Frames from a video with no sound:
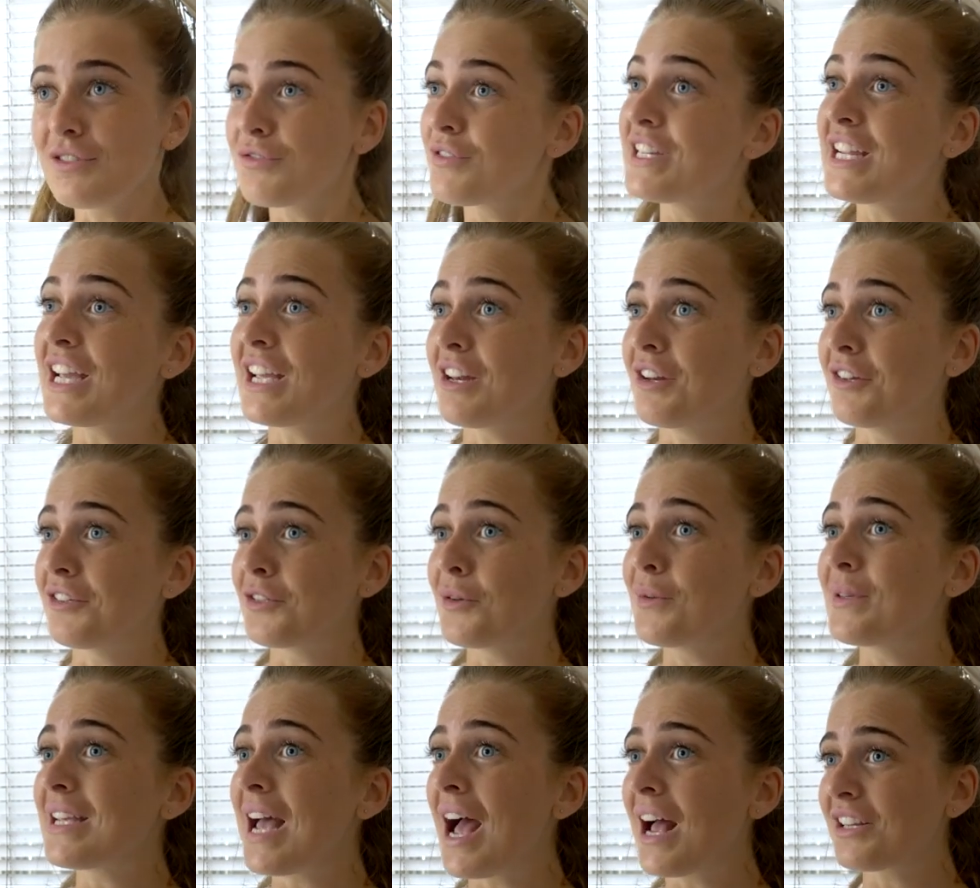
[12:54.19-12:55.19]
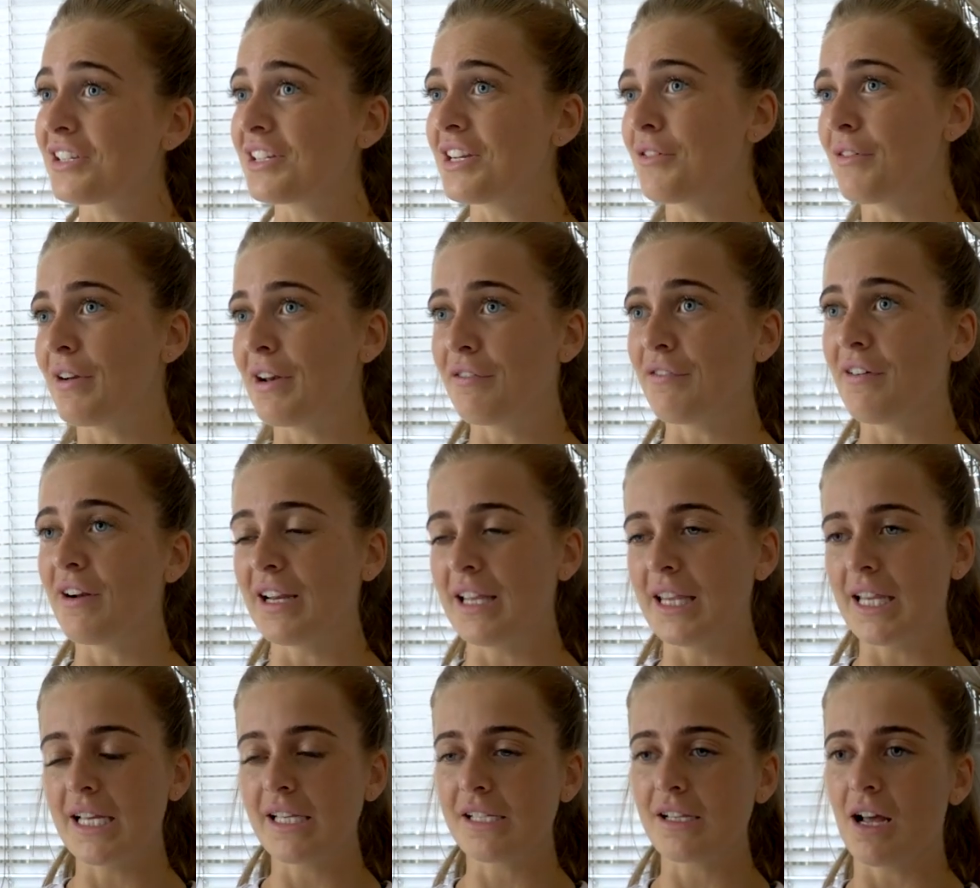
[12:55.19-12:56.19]
It's ridiculous. So it's actually really
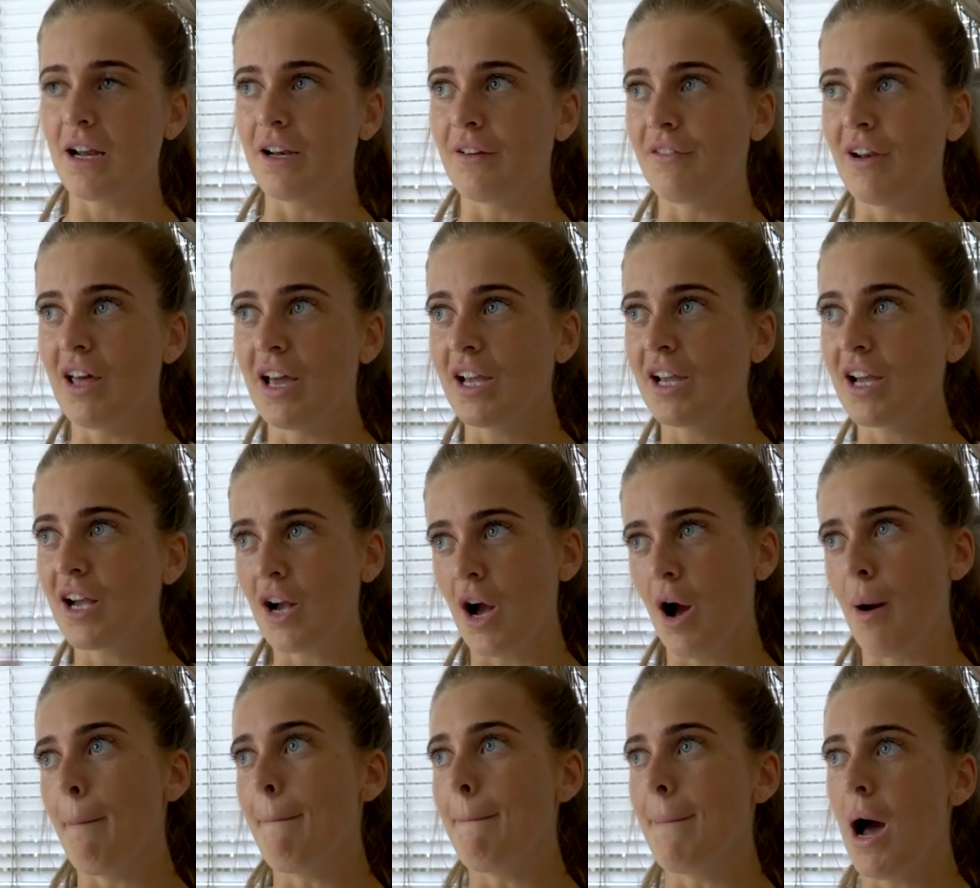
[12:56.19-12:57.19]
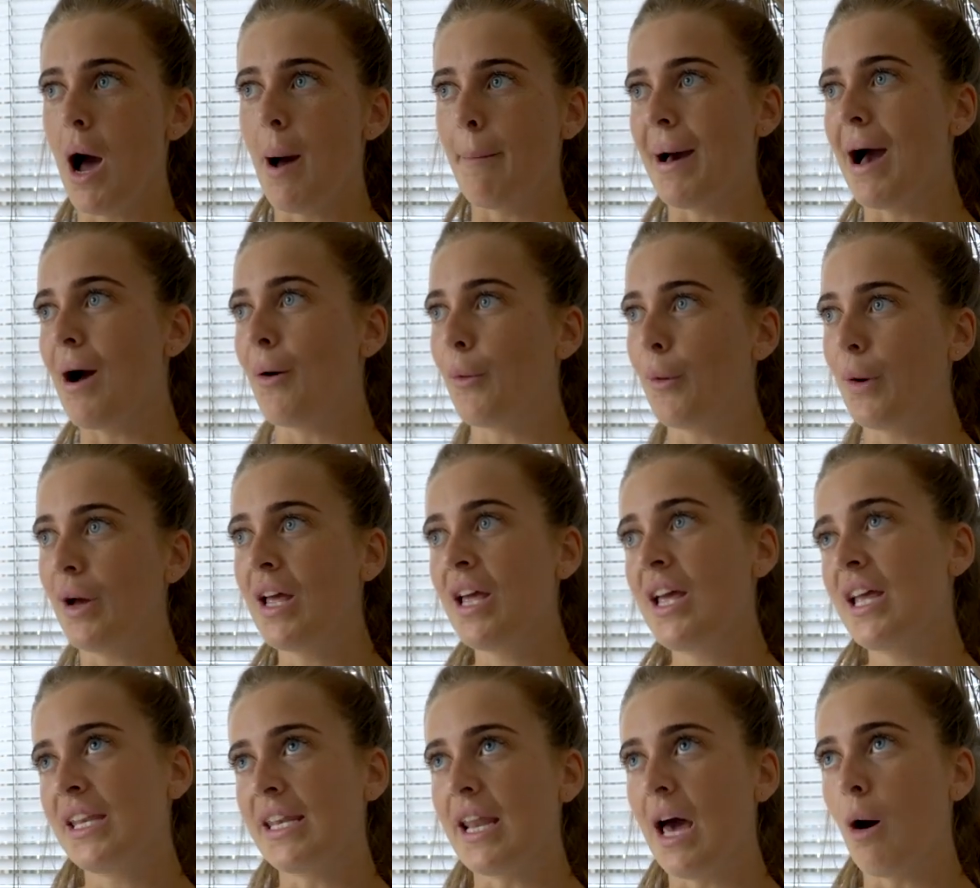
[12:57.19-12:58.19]
funny that it's kind of like come about
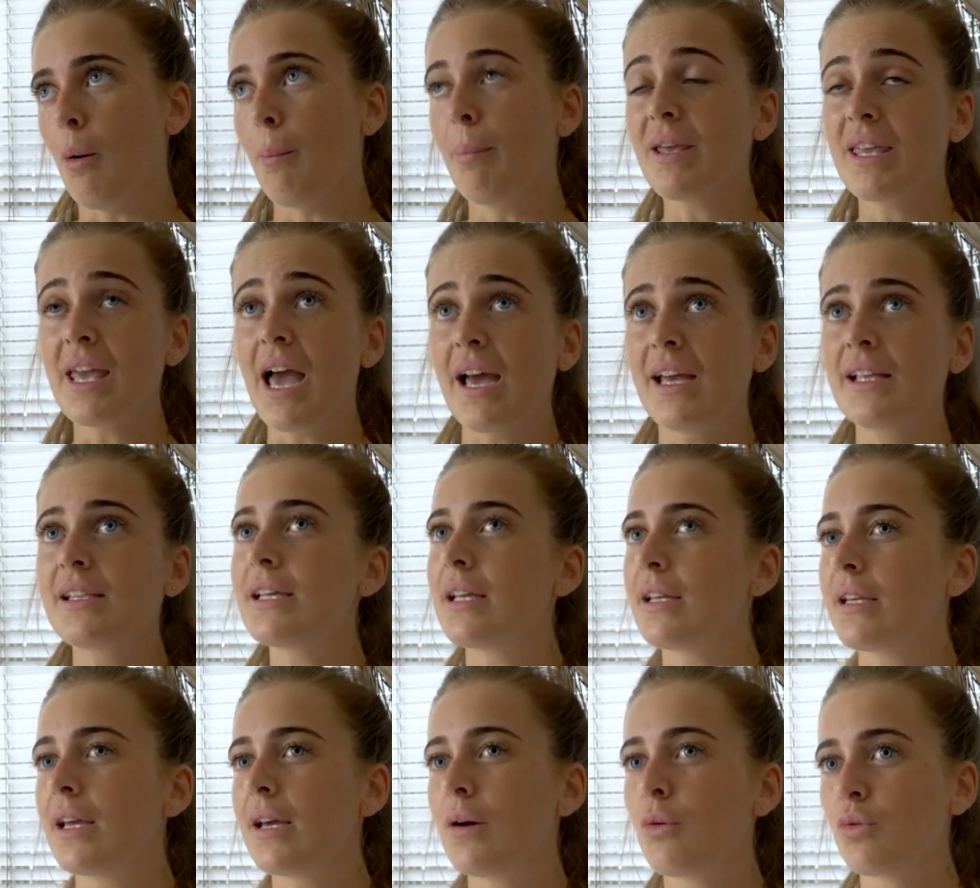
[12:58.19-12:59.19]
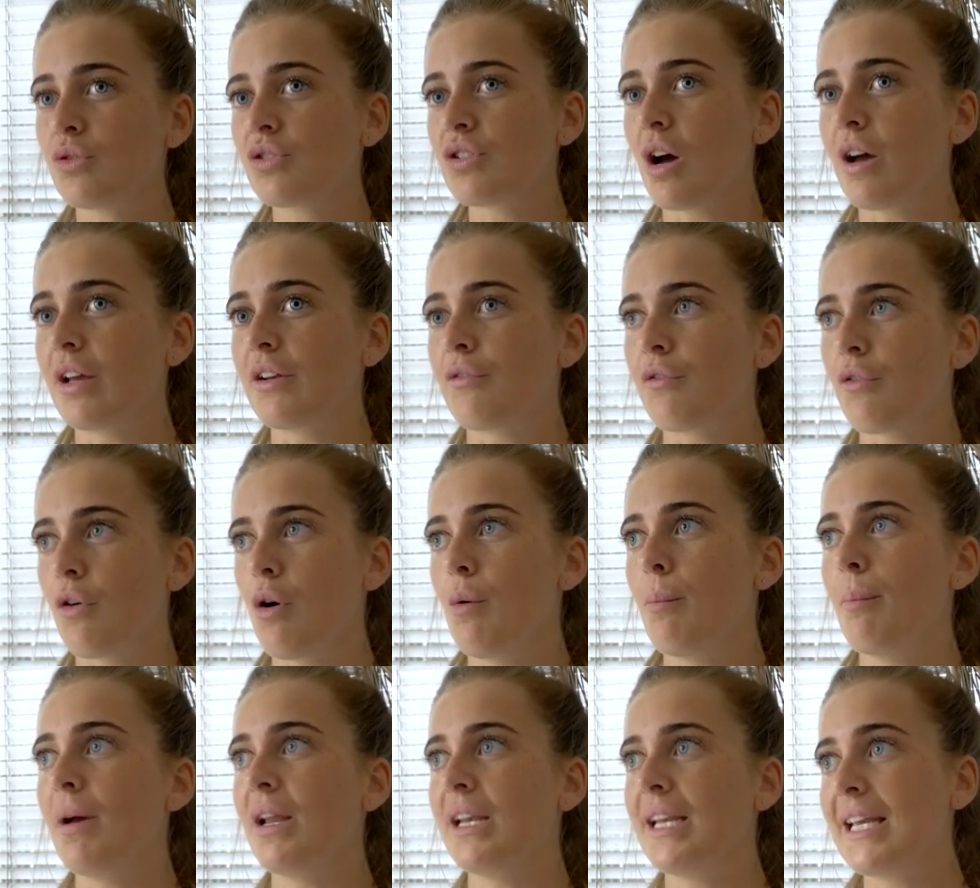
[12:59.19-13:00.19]
now. But yeah, it did. It all started
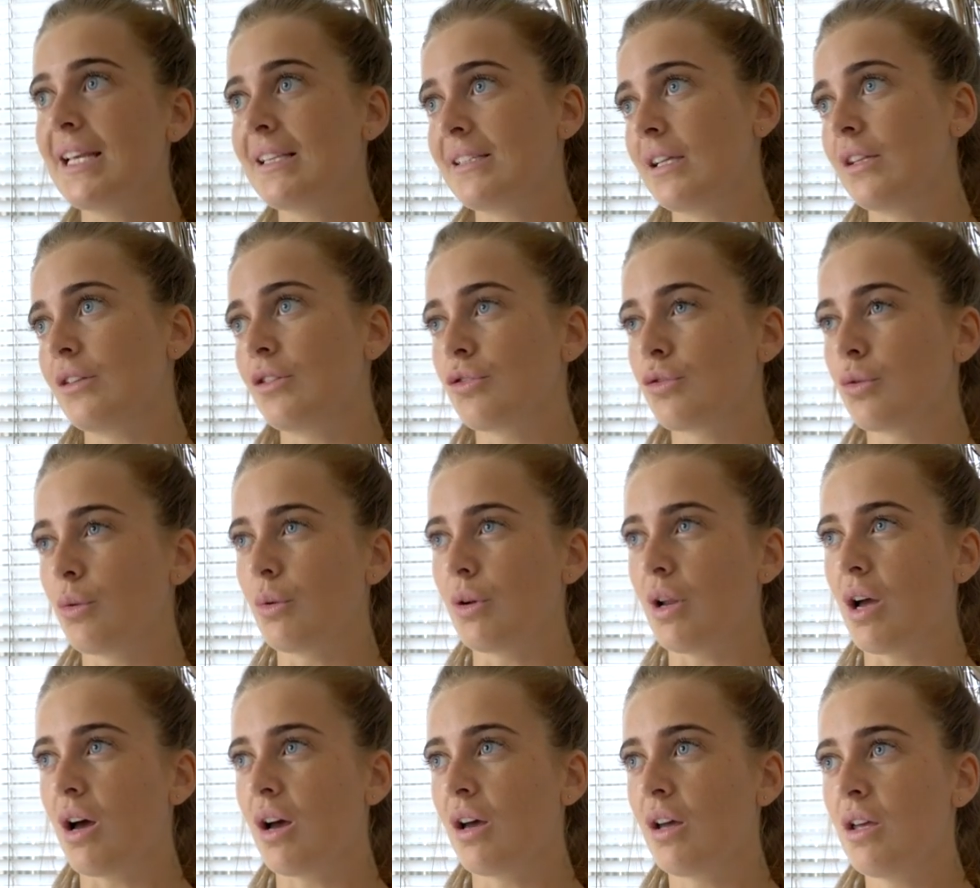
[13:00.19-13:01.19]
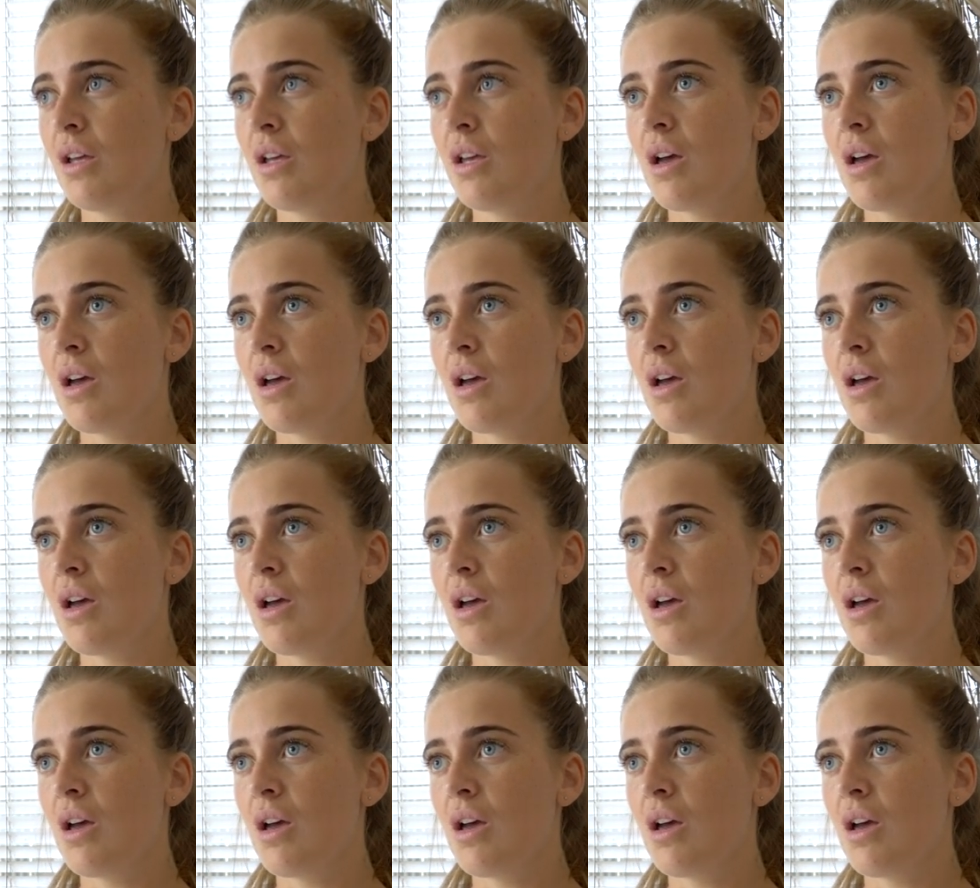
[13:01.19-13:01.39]
from an eating disorder,